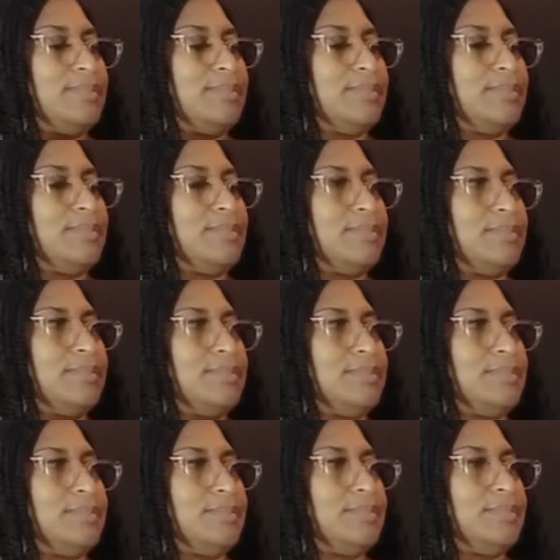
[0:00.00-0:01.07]

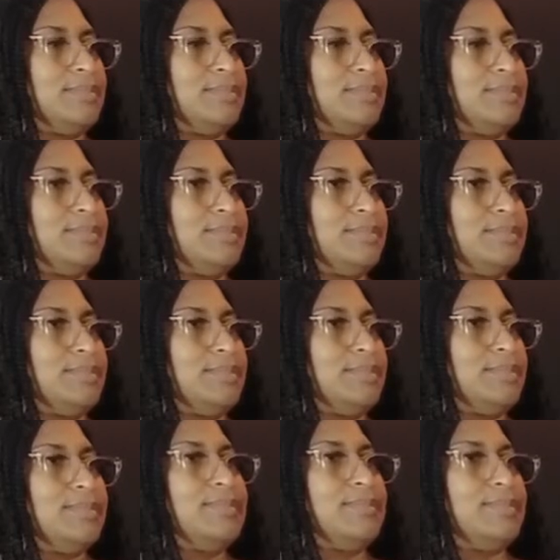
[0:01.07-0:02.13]

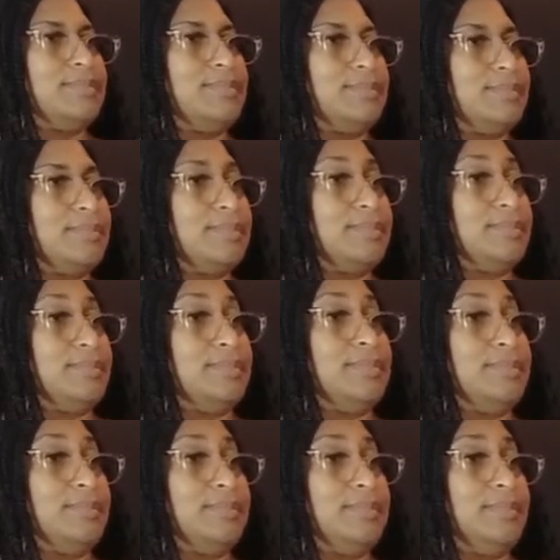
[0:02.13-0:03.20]

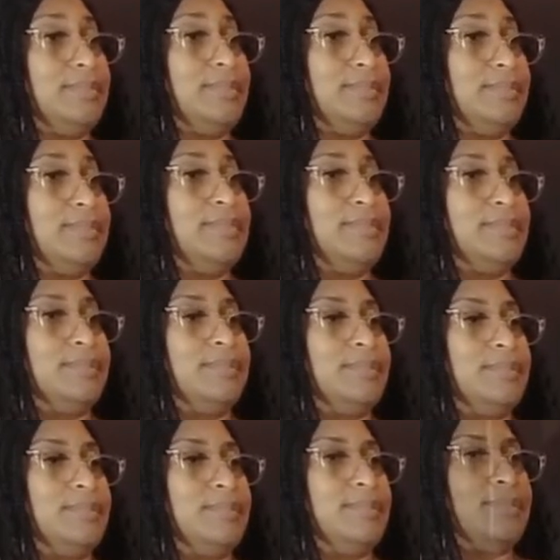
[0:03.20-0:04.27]
(silent)